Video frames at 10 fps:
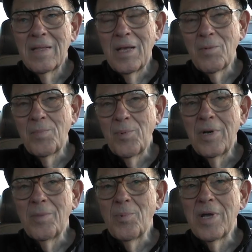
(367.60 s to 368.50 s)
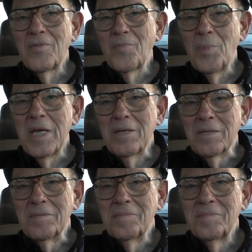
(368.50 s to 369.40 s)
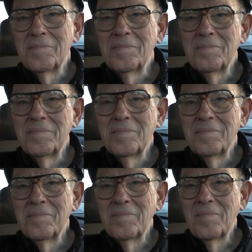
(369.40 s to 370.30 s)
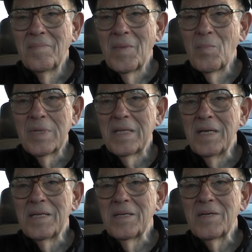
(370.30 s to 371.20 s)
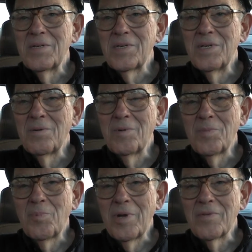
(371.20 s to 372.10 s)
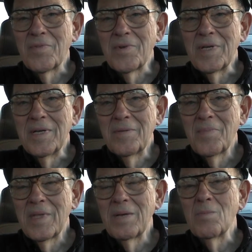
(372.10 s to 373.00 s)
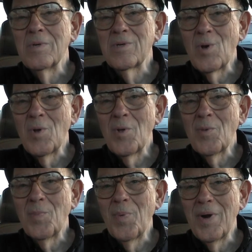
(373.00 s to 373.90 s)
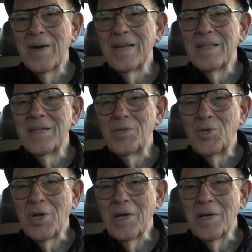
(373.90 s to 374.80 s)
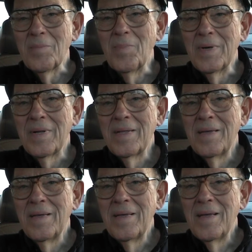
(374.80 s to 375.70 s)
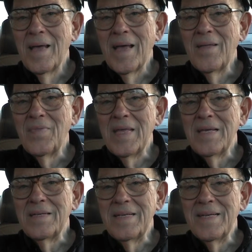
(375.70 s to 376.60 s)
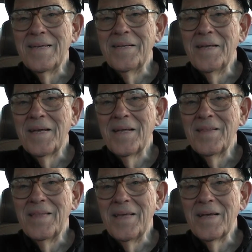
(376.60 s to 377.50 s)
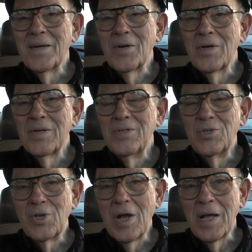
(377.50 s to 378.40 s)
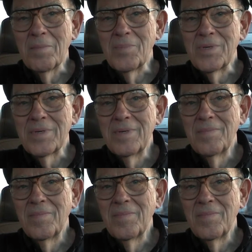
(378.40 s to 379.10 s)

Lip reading: They were pretty brave men. But they didn't consider it bravery. It was all part of the job. And they did their jobs.